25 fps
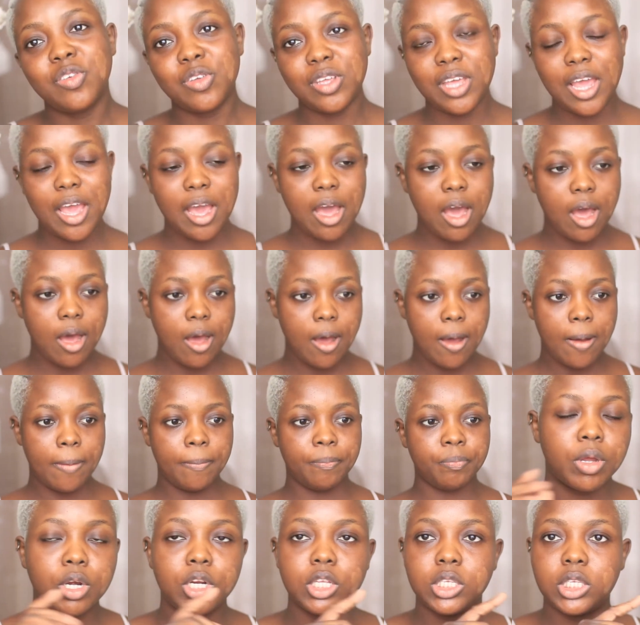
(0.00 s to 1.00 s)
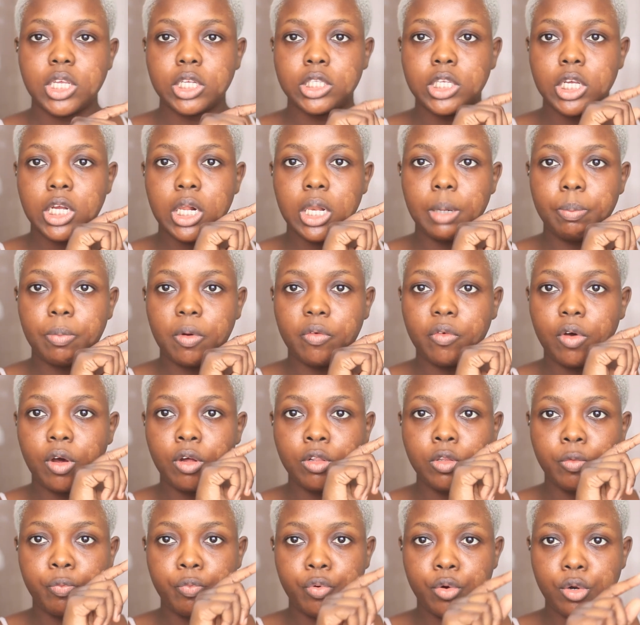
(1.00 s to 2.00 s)
So yeah, I'm going to insert a clip of
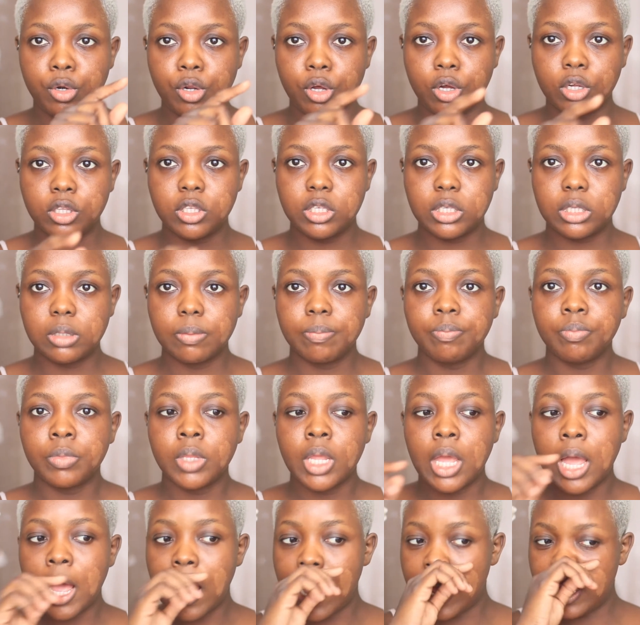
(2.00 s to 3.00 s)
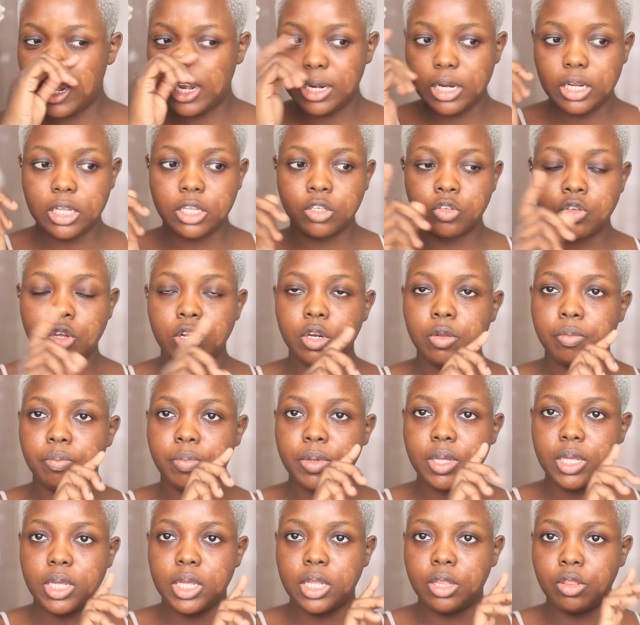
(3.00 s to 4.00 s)
all the products, and it's going to
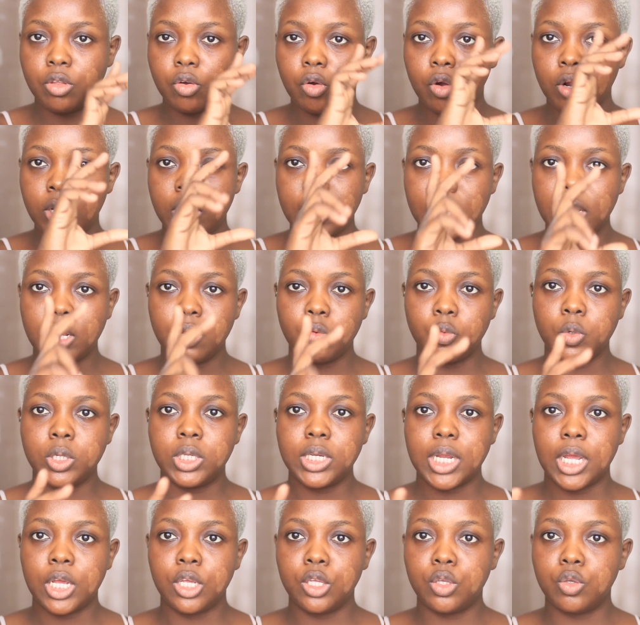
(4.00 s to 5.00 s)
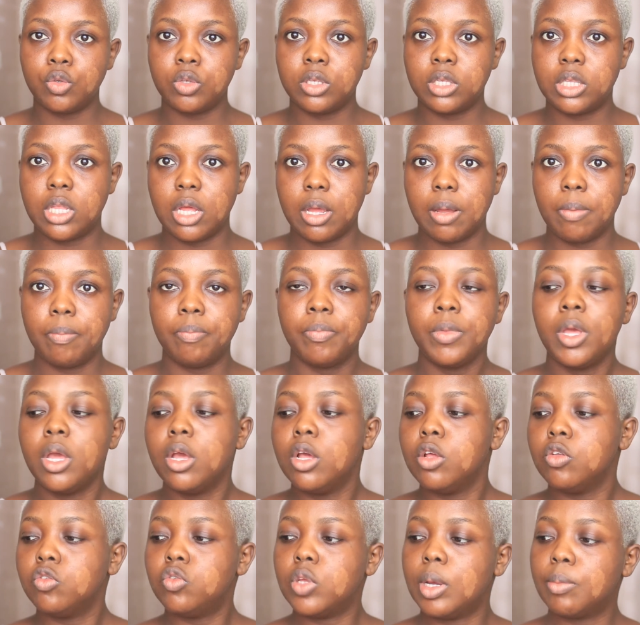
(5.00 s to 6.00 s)
be in the order in which I use them.
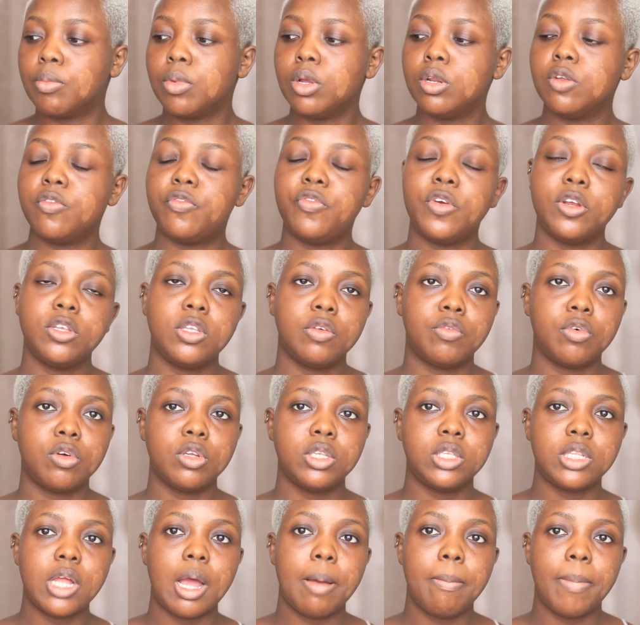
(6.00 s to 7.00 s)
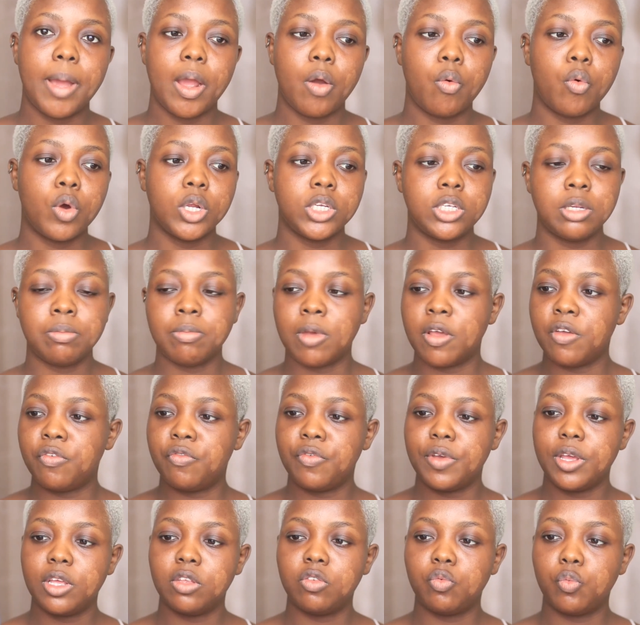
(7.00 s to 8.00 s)
So I'm going to first of all start by washing my
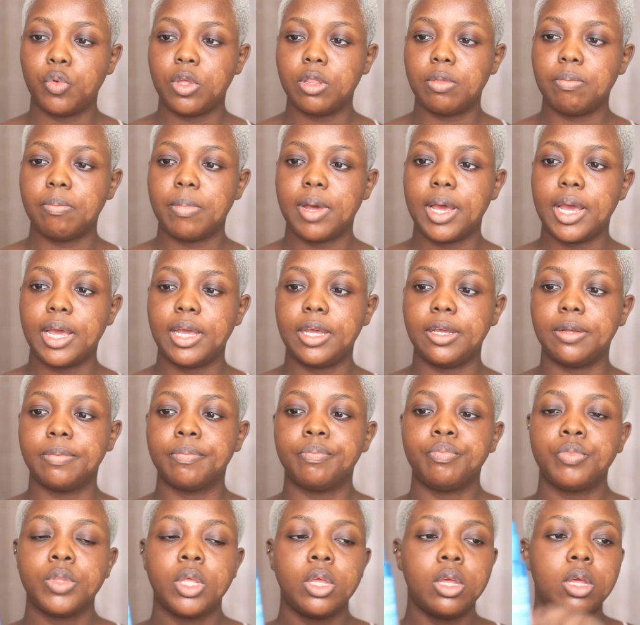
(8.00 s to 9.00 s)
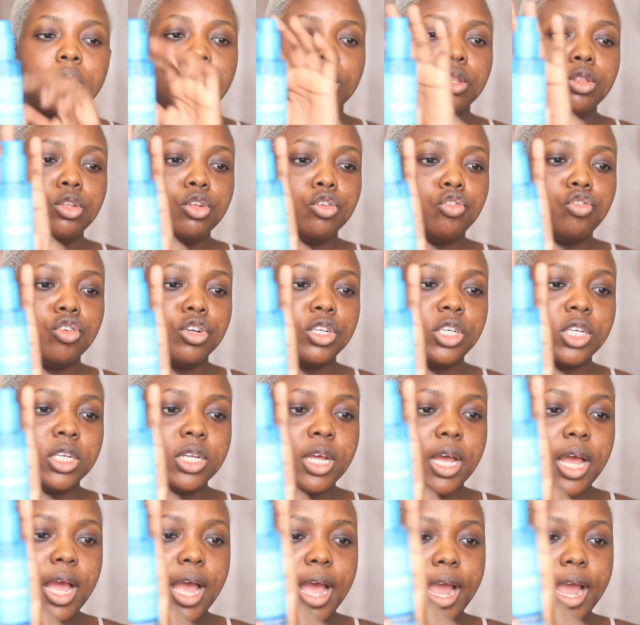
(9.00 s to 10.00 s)
face with my Neutrogena